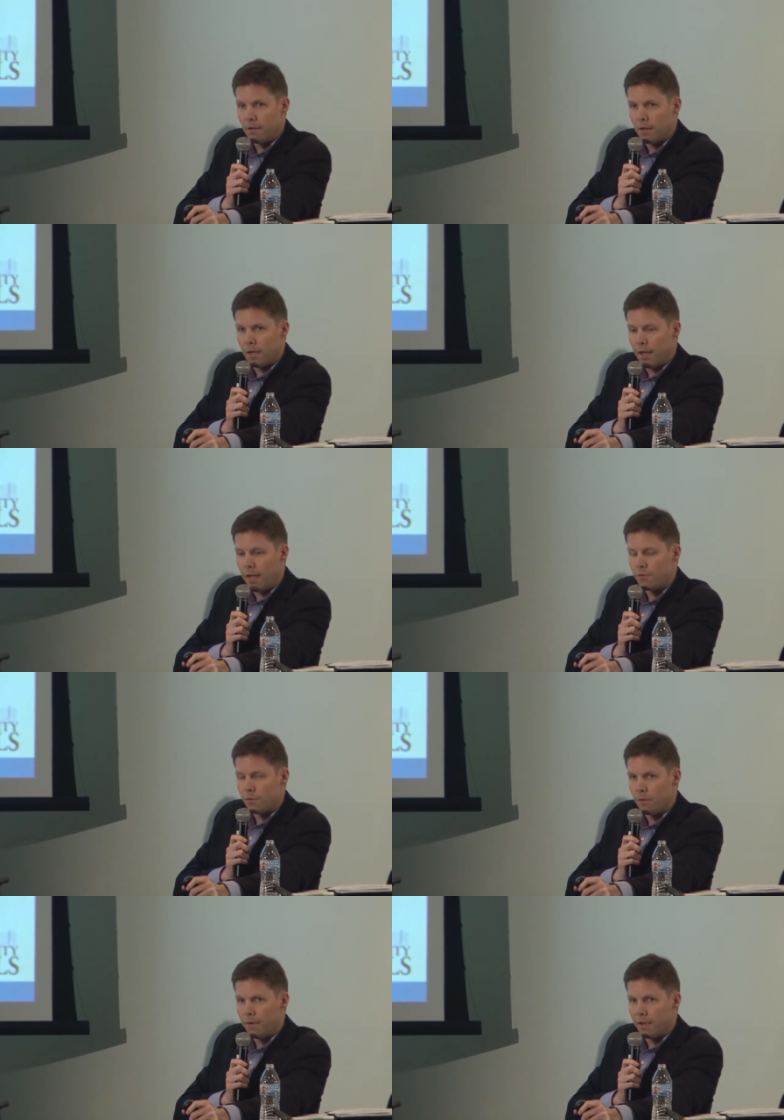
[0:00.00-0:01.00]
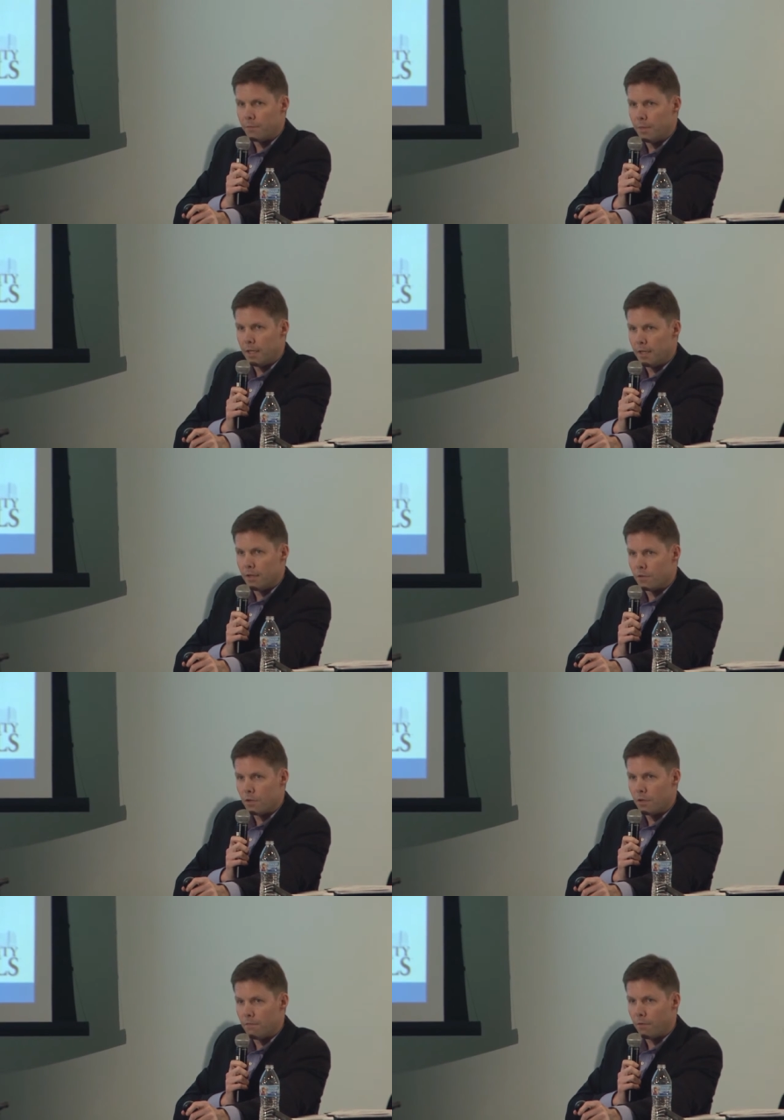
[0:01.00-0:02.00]
a uh, angel investment, is
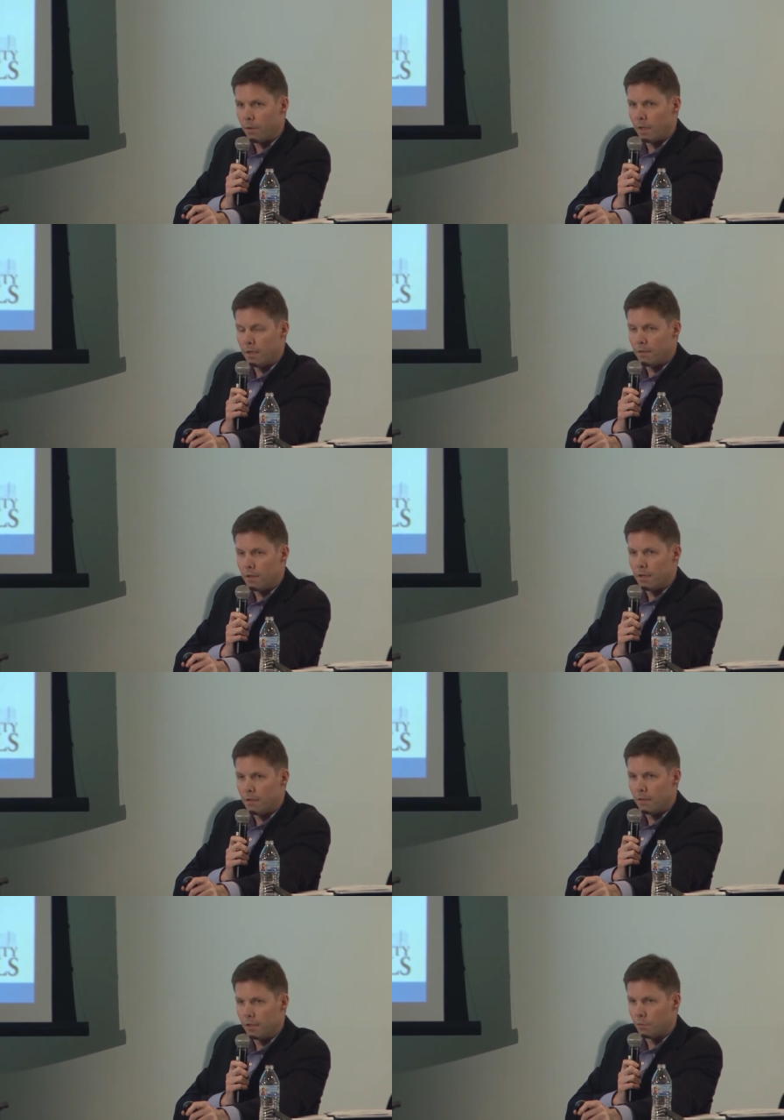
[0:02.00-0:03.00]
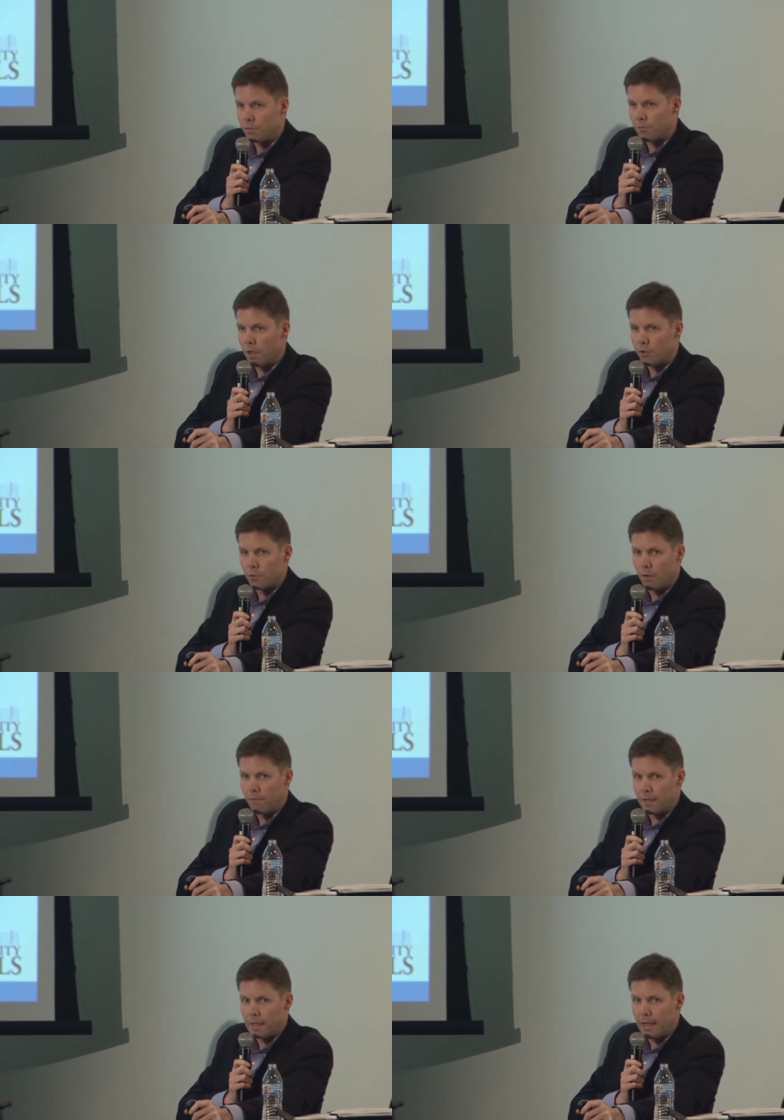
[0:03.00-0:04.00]
converting the legal structure
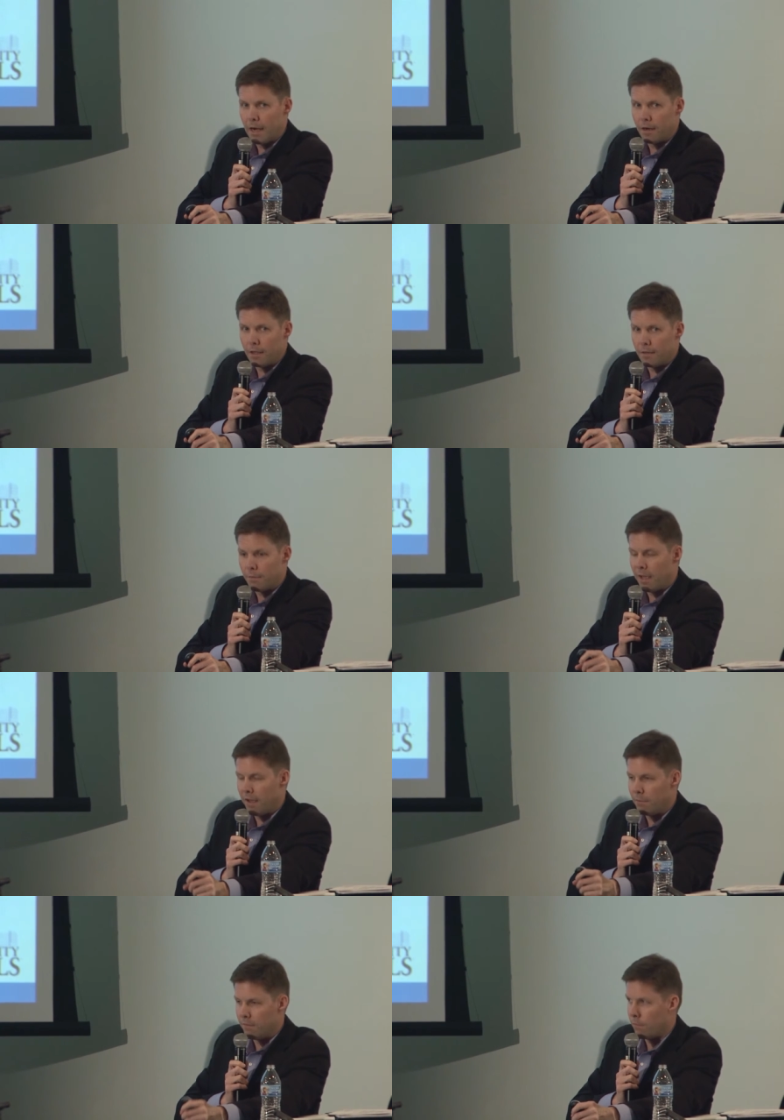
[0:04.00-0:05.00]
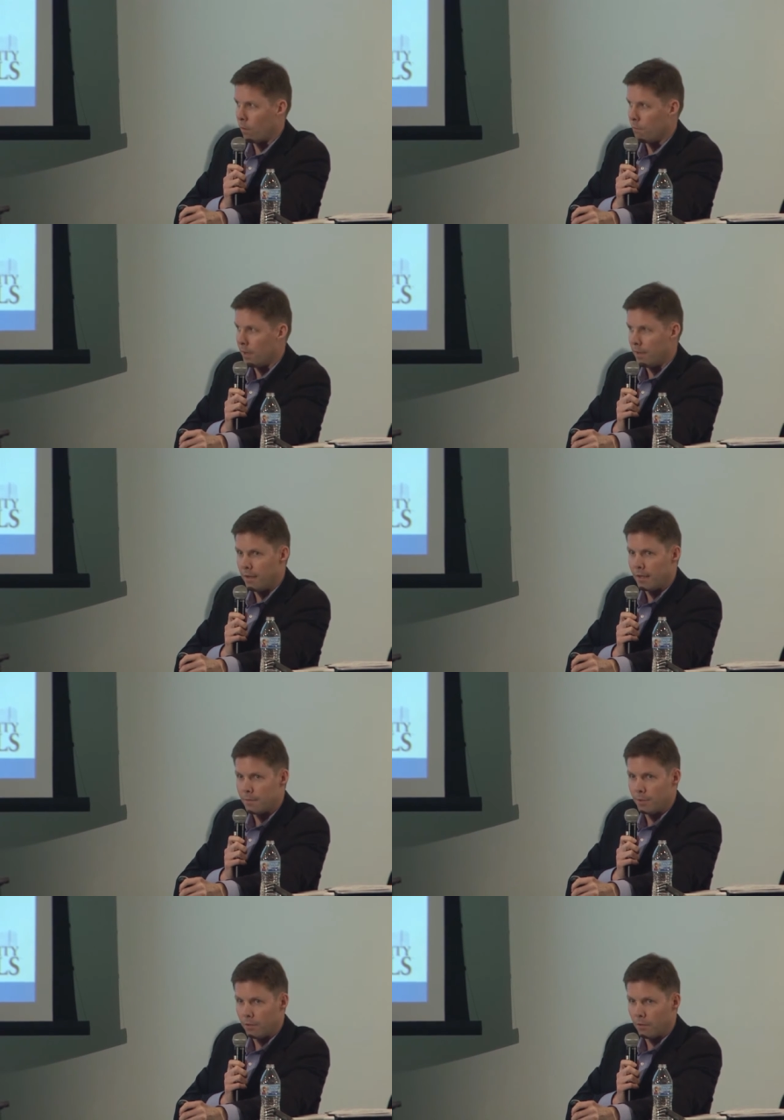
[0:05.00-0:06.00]
of the entity that may have been formed by the
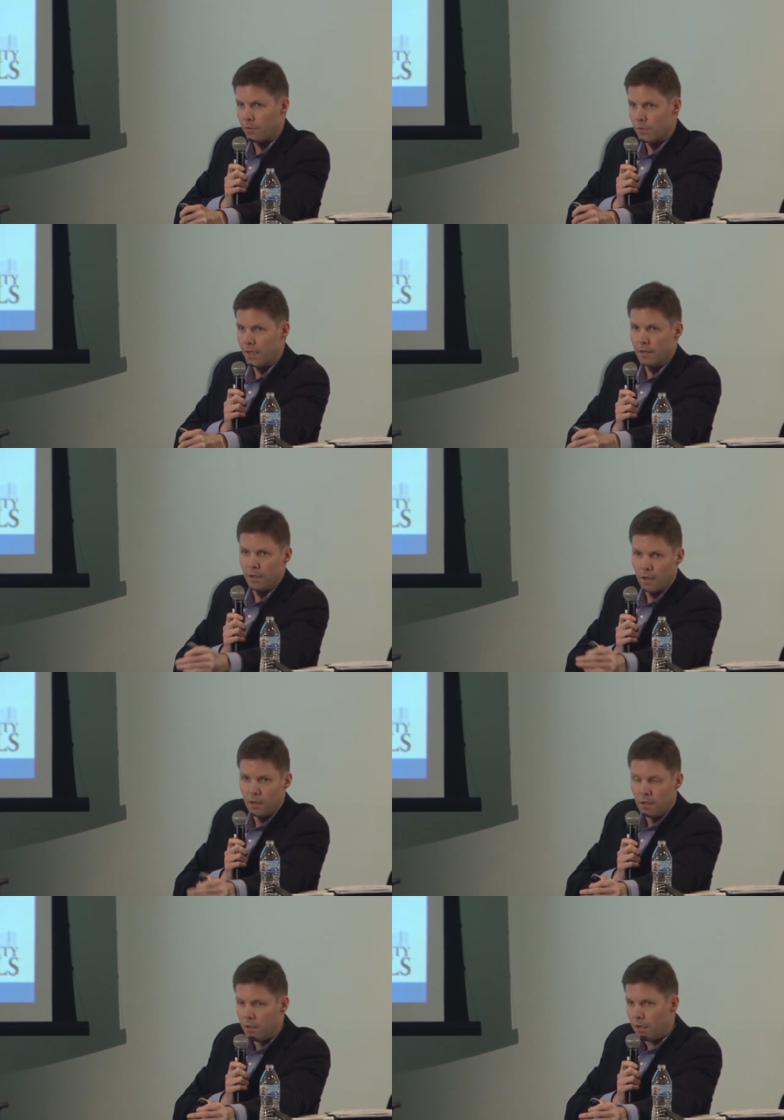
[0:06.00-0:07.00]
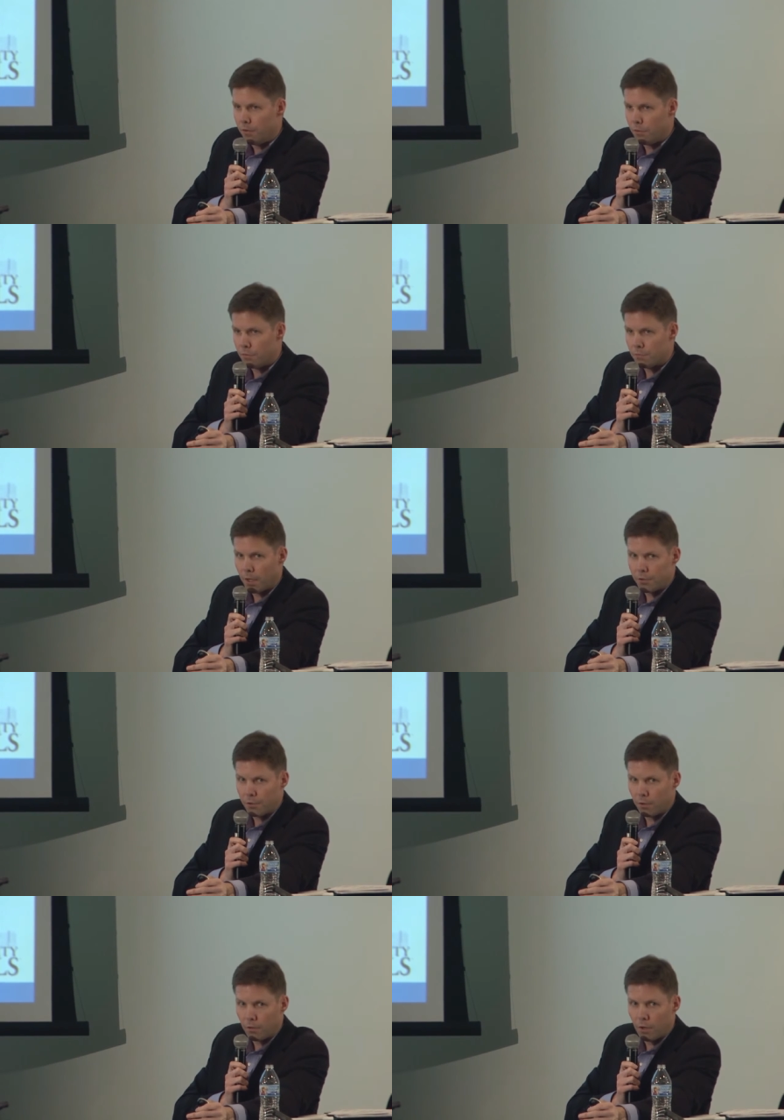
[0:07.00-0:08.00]
entrepreneurs into a new
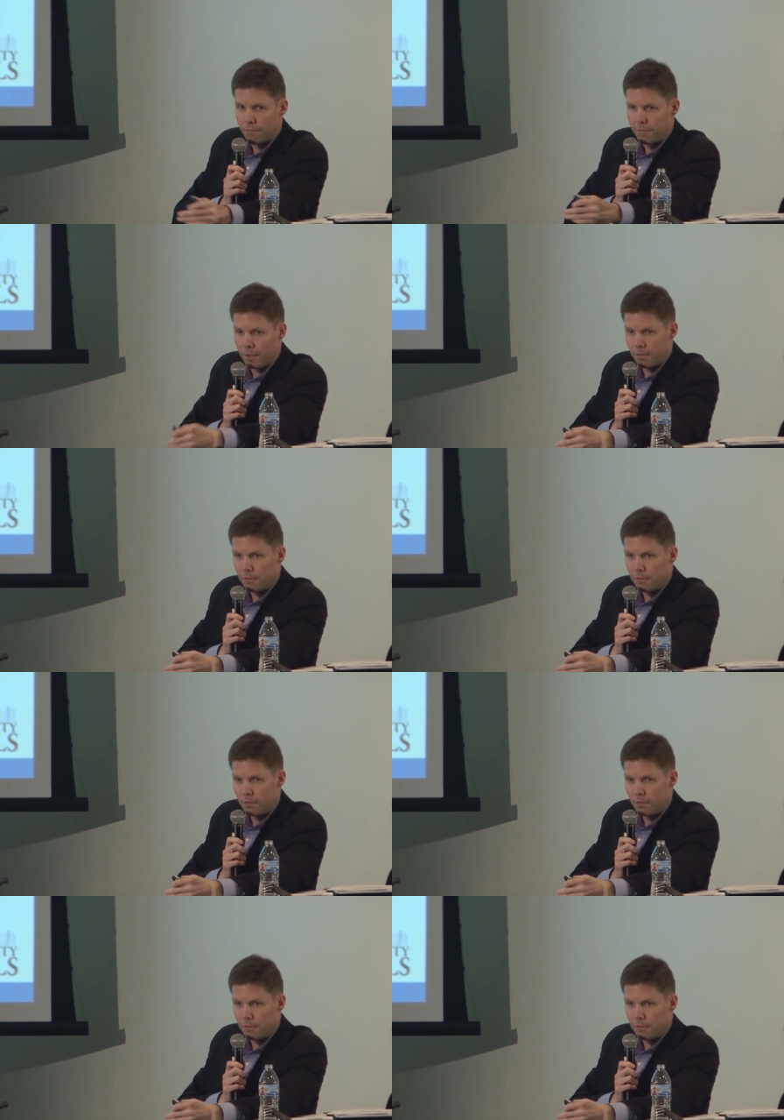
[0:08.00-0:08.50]
structure. Often it,